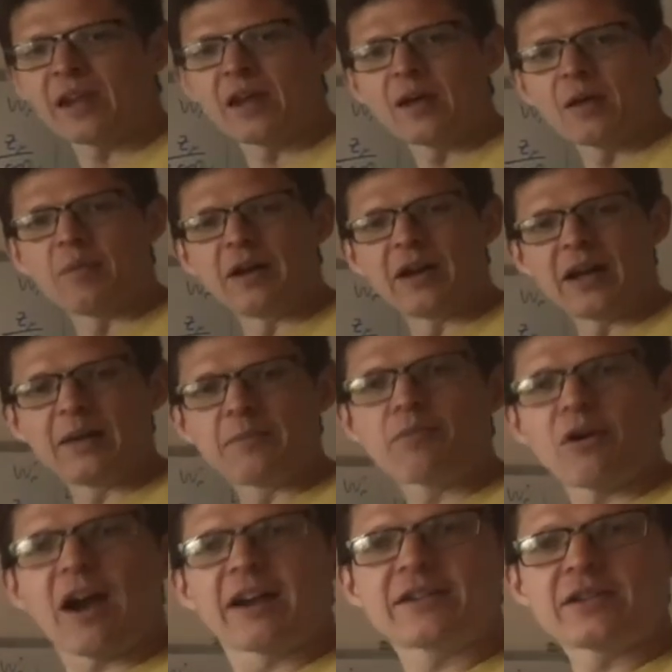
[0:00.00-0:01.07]
But in
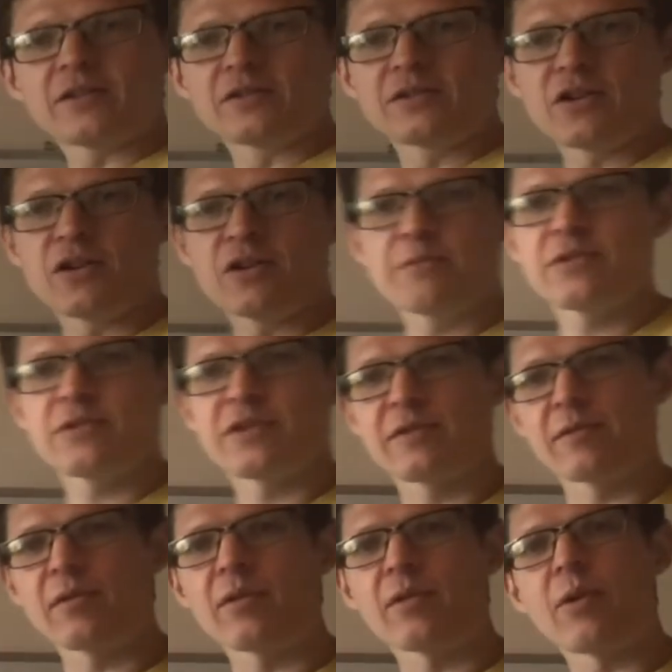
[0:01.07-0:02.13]
practical
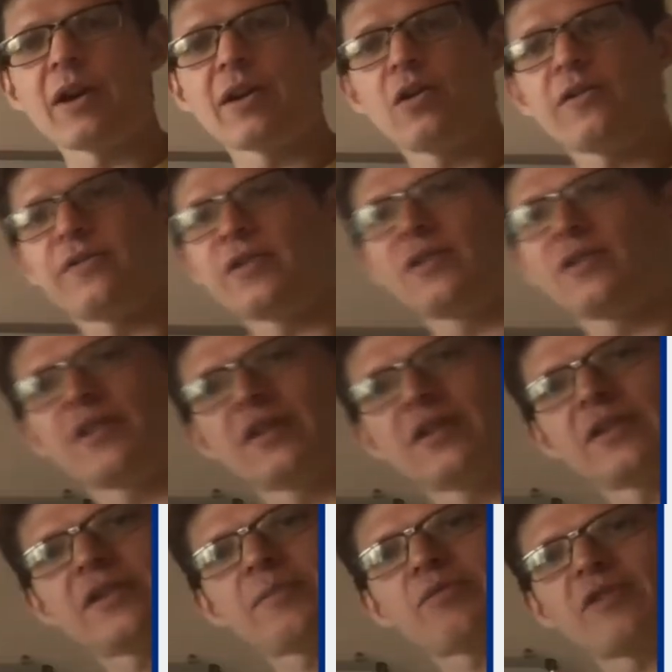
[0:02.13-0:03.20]
terms, quite often
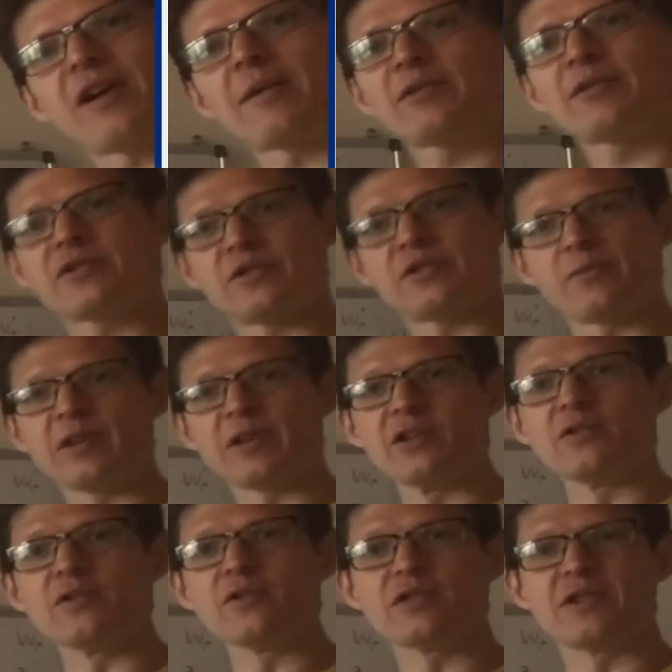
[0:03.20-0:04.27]
the parameters that we
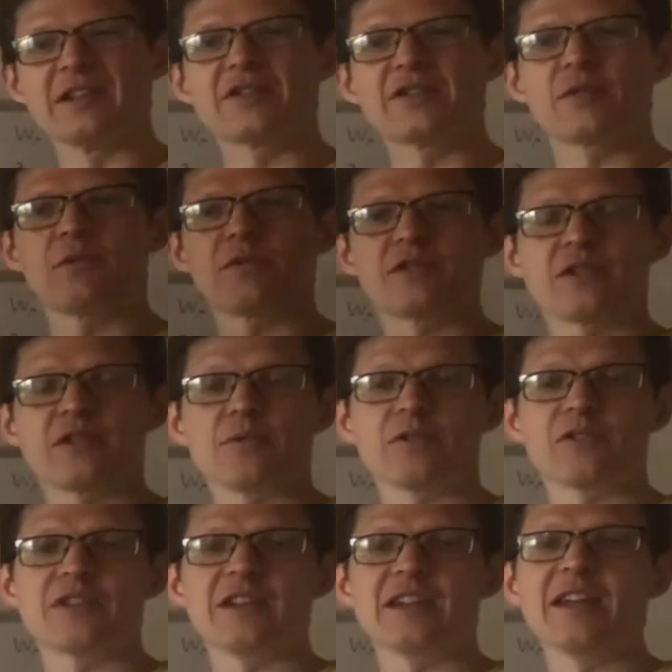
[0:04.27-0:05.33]
use, and these are the ones that you will
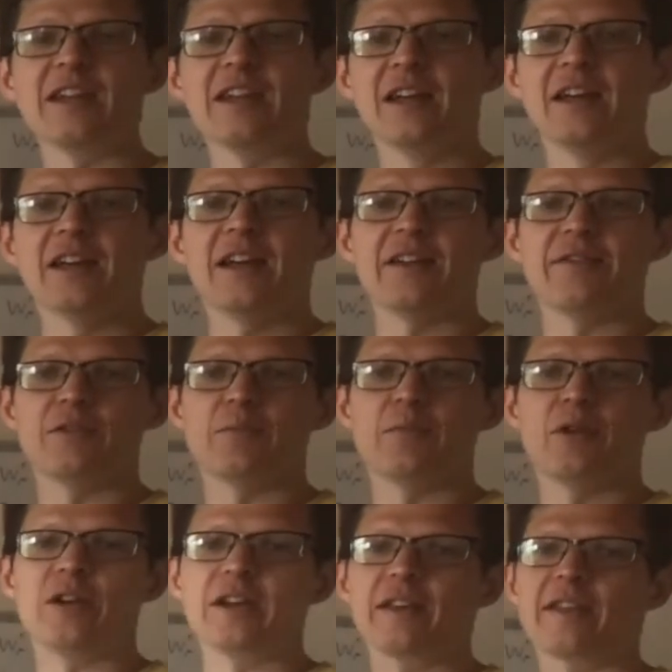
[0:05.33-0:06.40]
see if you're
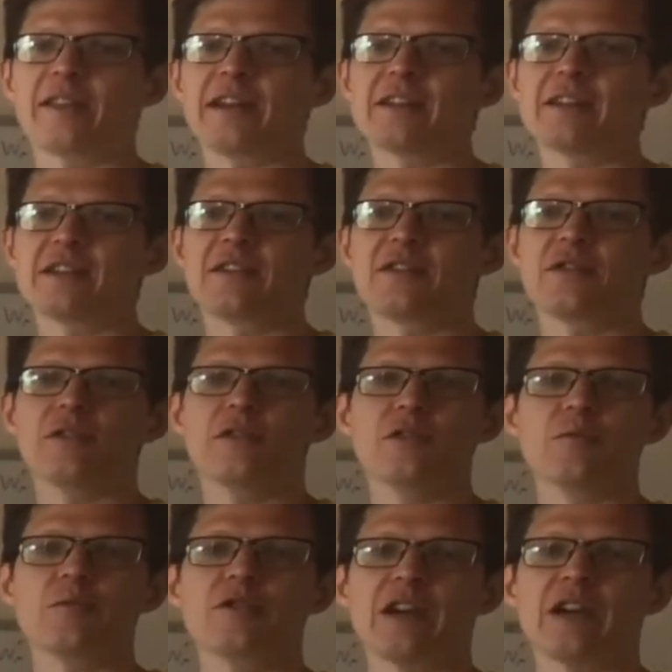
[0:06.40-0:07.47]
putting things into
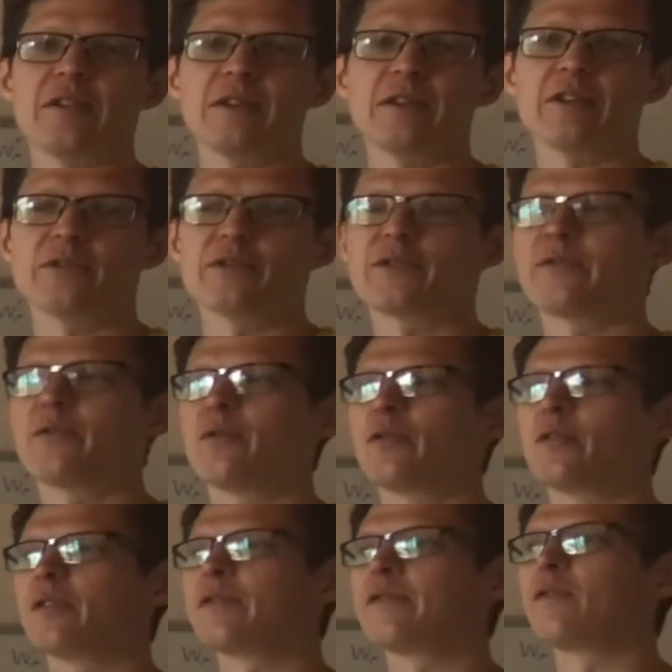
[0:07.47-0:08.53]
loop generators
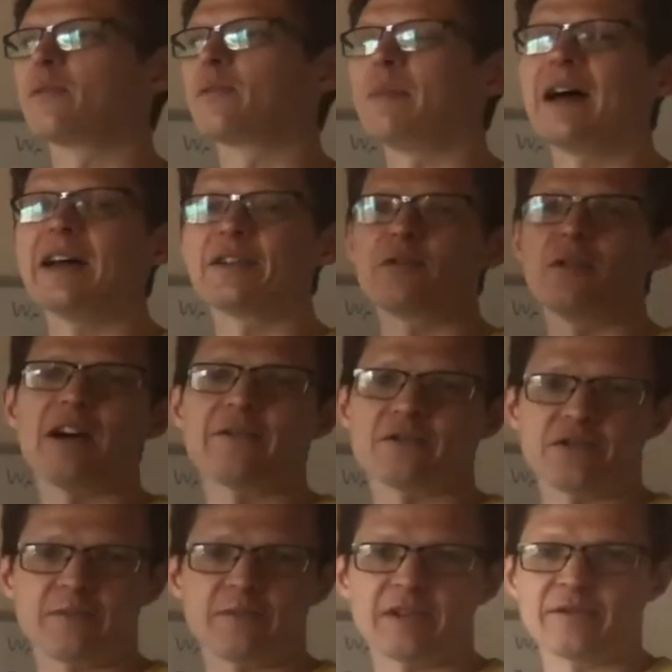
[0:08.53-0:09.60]
for MATGRAPH or
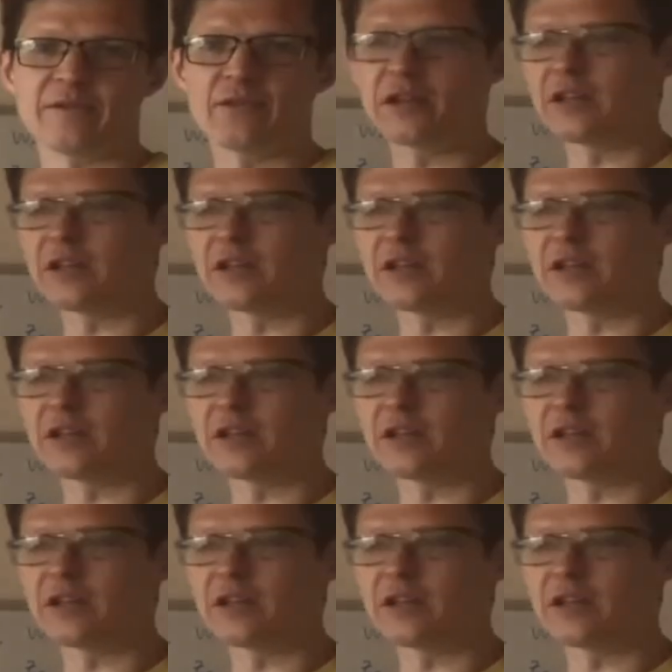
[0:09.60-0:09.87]
something for